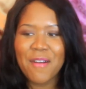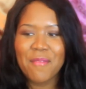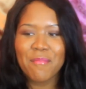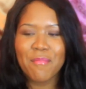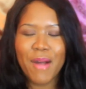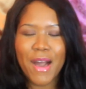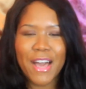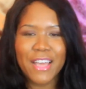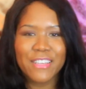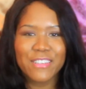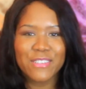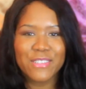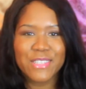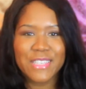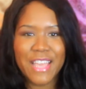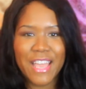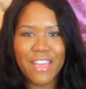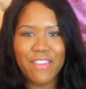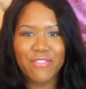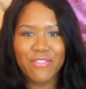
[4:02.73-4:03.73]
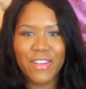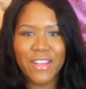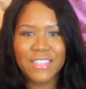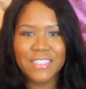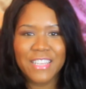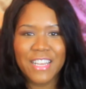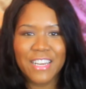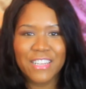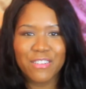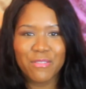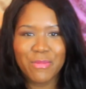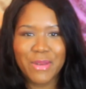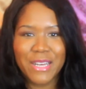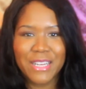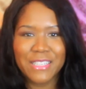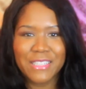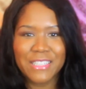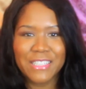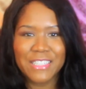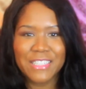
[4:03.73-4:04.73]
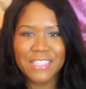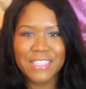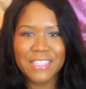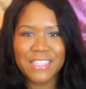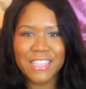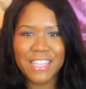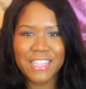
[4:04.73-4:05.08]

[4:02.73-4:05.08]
Miles can't find out about this.